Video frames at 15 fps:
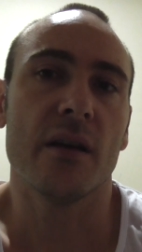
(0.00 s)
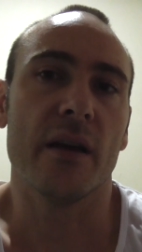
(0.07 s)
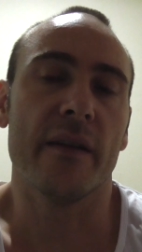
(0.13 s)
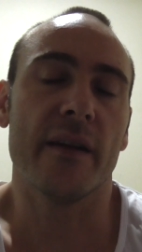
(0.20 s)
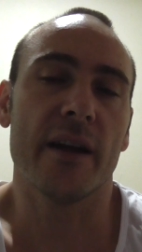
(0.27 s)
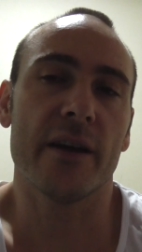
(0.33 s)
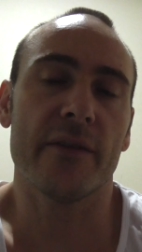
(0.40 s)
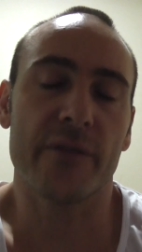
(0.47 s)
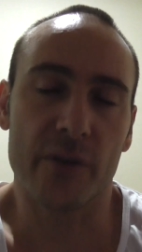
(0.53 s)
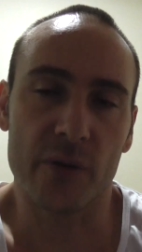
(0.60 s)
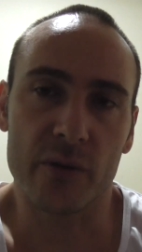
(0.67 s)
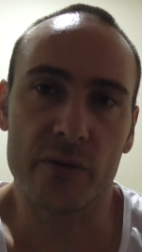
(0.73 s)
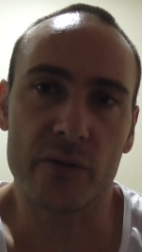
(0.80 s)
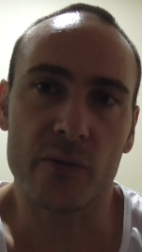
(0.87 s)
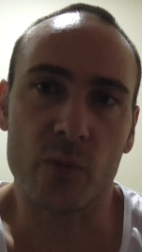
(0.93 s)
and I have
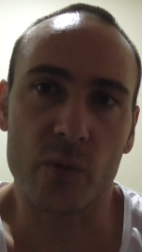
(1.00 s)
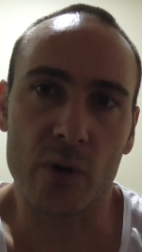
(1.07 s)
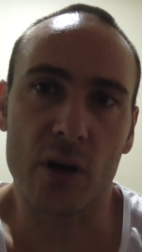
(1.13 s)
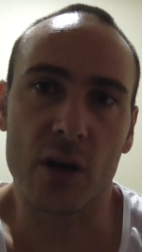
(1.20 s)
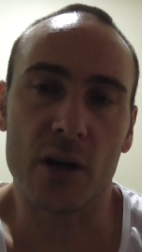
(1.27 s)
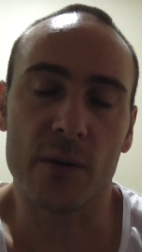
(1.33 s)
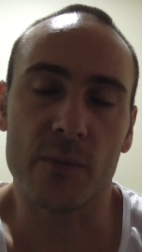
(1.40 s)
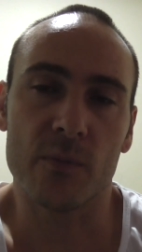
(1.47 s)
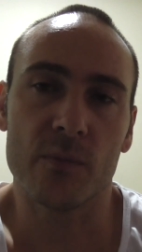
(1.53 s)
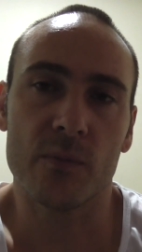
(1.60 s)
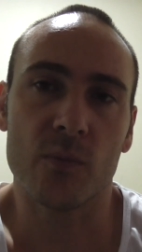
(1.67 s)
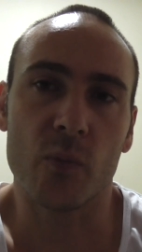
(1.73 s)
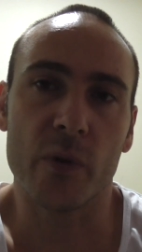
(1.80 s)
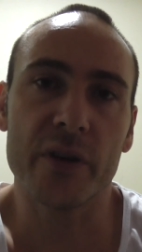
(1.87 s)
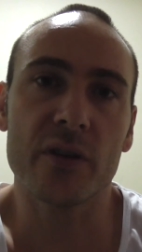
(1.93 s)
the
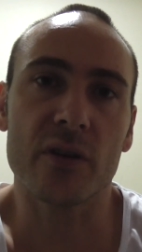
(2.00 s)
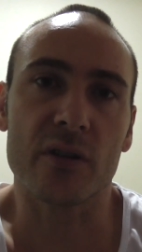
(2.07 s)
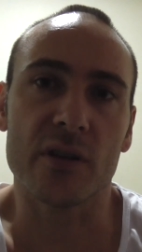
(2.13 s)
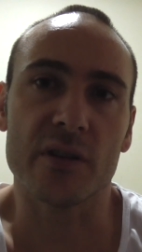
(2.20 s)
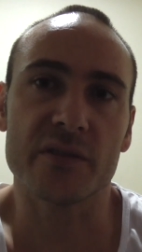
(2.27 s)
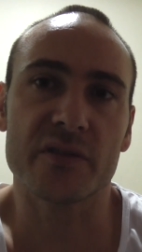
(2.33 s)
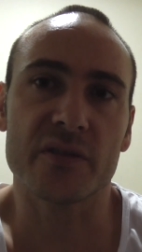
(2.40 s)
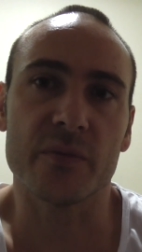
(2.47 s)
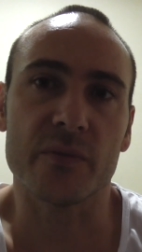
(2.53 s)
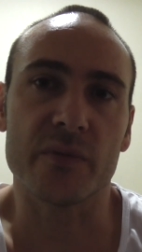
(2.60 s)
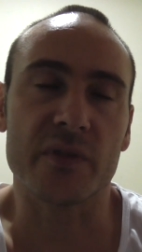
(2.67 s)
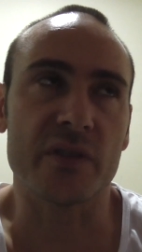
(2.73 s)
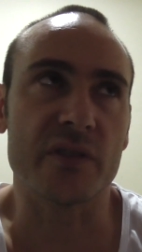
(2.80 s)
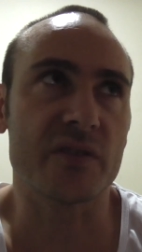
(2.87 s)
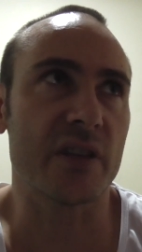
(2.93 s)
um, window closed to,
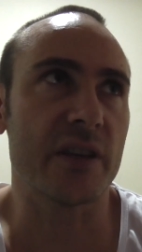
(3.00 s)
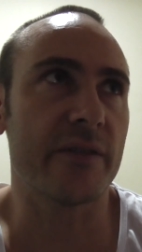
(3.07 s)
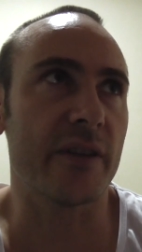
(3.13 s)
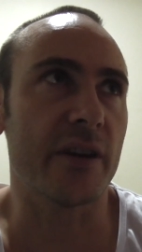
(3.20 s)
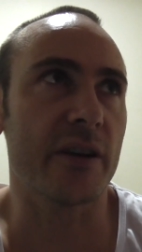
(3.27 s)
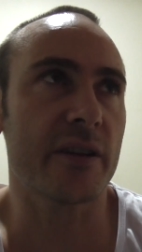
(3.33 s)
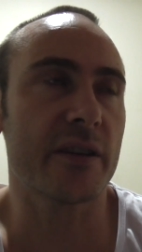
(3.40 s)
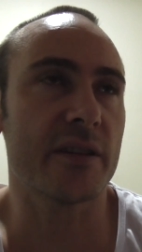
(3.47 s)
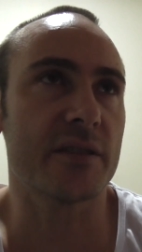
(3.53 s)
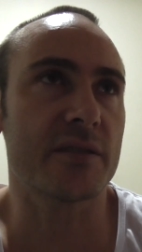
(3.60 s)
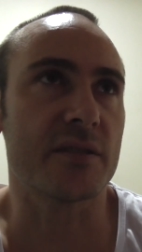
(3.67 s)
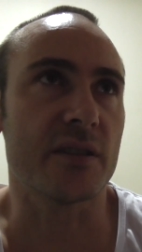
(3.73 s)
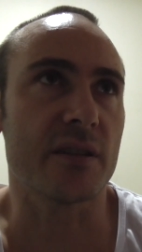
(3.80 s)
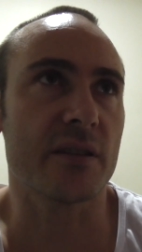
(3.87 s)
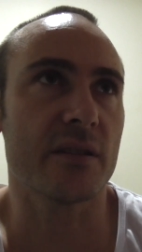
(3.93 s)
to save the air
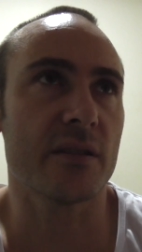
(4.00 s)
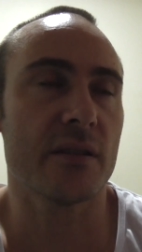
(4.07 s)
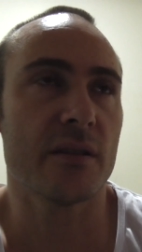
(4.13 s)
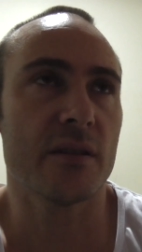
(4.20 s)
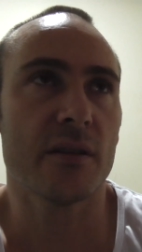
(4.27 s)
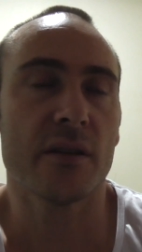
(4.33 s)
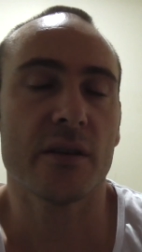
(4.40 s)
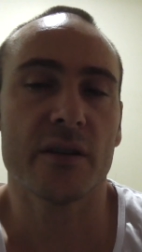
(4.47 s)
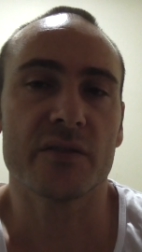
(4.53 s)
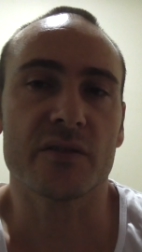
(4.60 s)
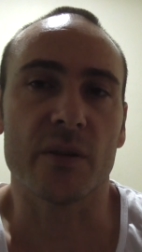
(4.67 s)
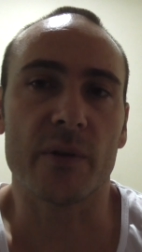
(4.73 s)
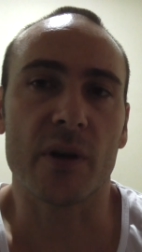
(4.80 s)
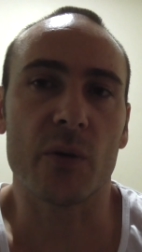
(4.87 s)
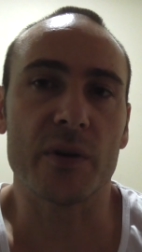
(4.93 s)
conditioning,
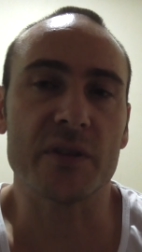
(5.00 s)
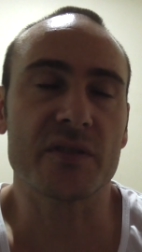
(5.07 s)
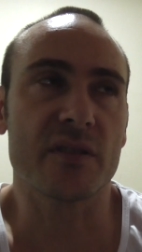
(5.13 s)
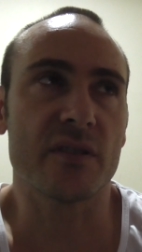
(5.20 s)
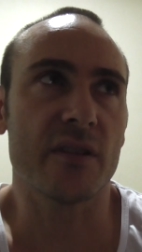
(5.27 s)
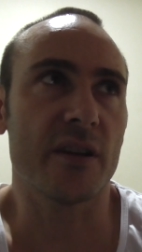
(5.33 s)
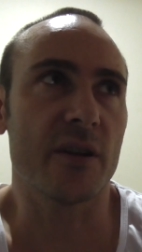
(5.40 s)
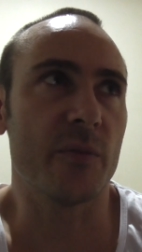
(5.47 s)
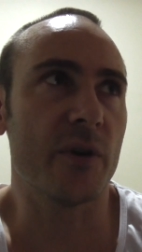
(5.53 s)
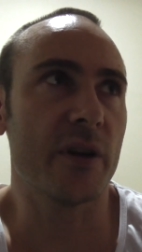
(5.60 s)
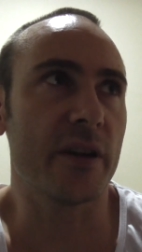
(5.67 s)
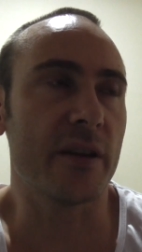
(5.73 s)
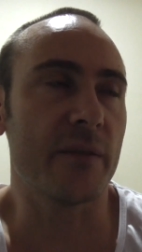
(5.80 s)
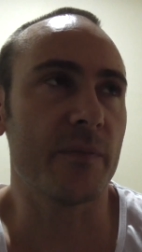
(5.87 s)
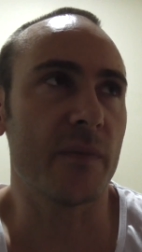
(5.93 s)
so I'm not wasting a lot of
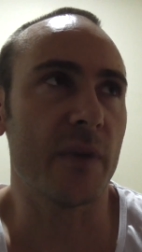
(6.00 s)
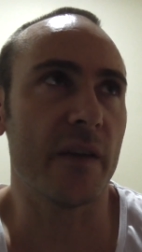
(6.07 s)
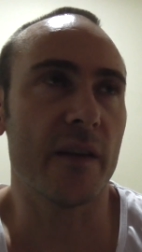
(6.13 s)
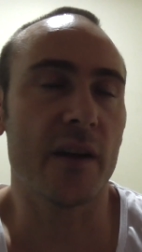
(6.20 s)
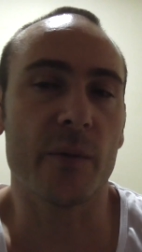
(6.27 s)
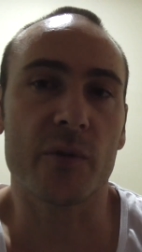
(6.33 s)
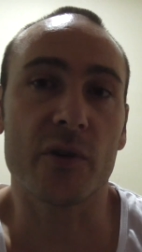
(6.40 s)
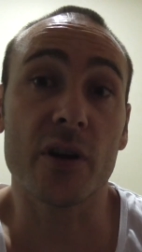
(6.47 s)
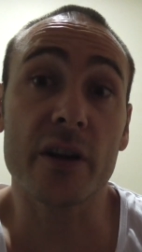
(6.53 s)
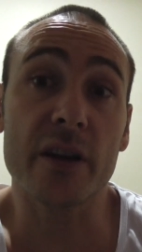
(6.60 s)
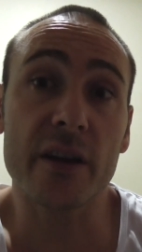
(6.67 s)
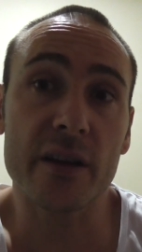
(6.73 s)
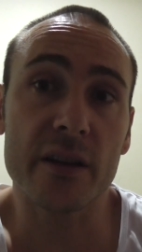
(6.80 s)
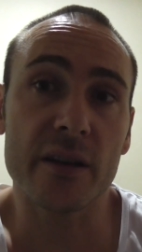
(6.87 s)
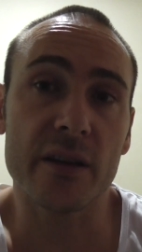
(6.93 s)
money. And then I'm
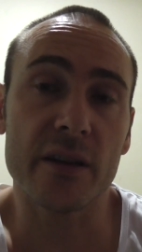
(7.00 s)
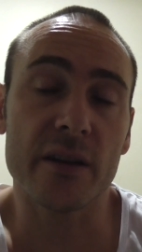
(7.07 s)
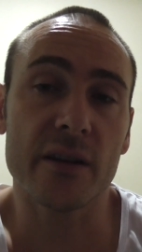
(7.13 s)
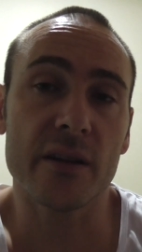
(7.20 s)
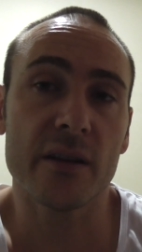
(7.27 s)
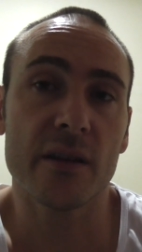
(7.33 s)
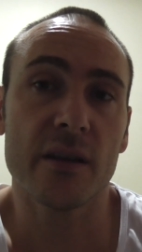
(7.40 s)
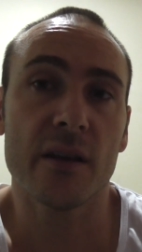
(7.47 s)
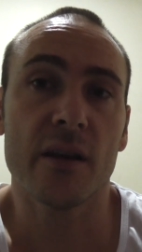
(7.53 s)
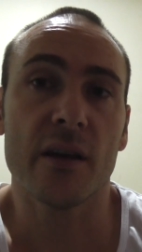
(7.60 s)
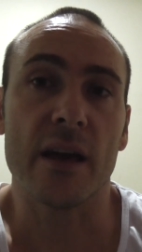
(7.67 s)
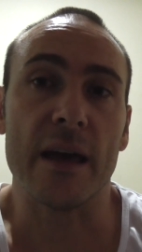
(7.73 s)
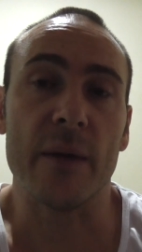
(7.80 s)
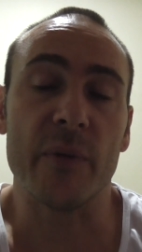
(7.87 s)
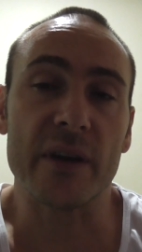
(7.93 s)
cooking in here
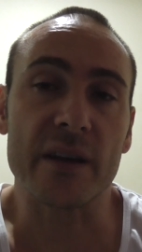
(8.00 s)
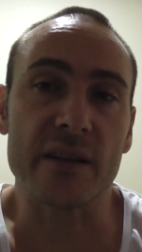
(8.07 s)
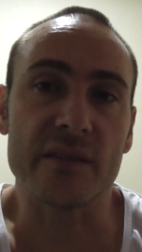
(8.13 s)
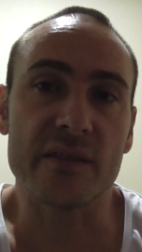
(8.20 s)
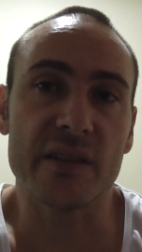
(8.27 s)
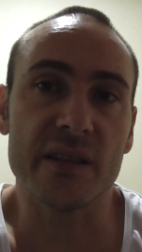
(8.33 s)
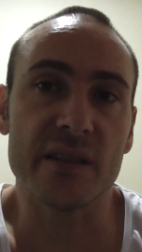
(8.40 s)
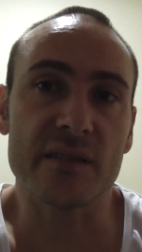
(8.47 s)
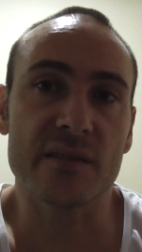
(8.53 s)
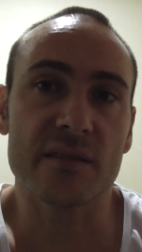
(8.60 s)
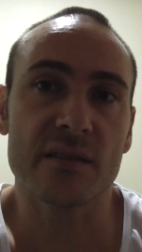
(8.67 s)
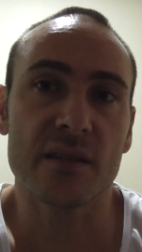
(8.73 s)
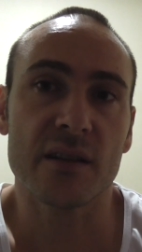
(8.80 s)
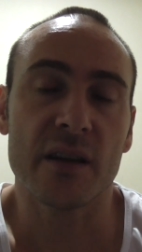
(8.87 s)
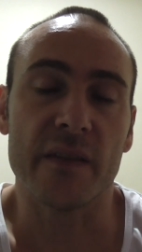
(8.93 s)
and making
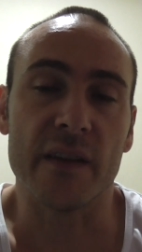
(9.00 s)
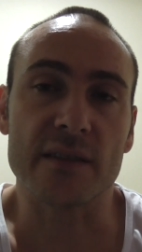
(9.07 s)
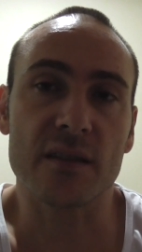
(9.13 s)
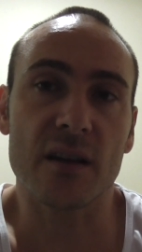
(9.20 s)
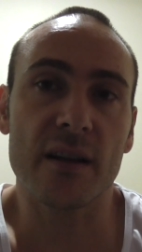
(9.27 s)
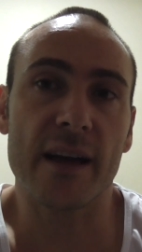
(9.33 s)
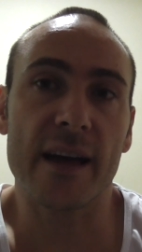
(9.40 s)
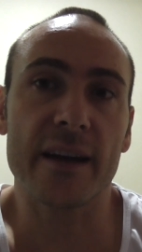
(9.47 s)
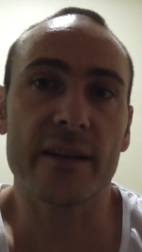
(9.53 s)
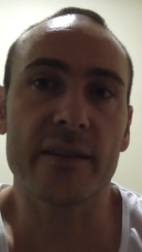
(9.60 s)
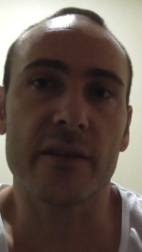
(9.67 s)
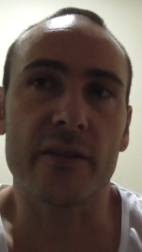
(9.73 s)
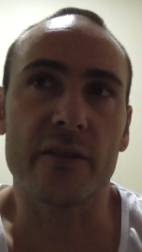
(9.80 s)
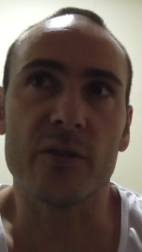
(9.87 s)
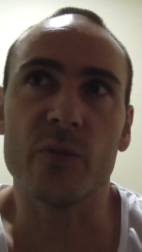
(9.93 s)
teas, and that's all adding
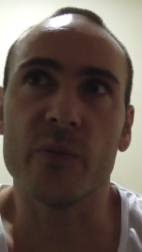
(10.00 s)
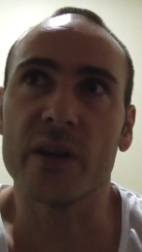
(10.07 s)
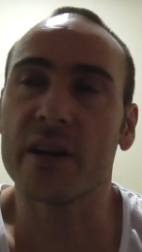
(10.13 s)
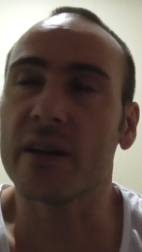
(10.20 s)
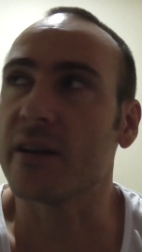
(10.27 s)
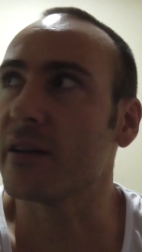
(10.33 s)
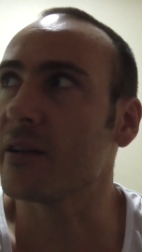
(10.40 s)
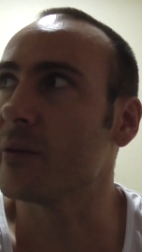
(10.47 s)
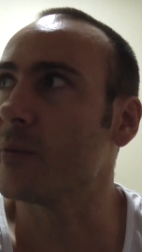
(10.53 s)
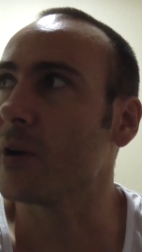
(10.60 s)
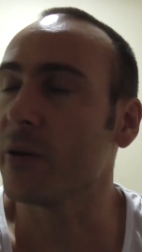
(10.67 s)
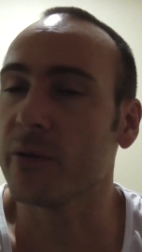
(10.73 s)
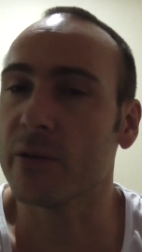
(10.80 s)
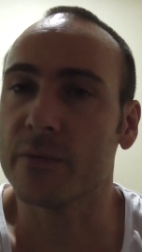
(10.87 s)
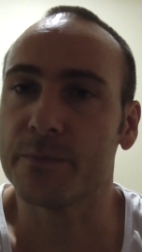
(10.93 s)
to the humidity in
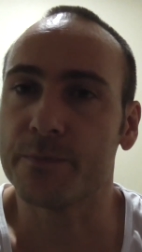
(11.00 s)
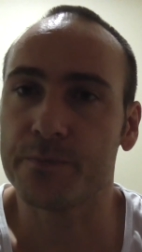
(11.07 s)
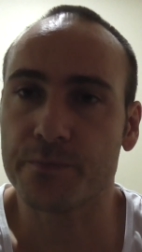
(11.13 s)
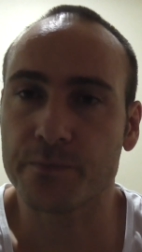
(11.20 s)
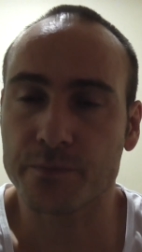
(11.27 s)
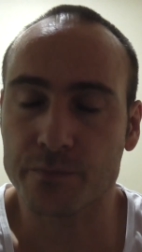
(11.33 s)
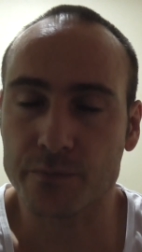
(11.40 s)
my room.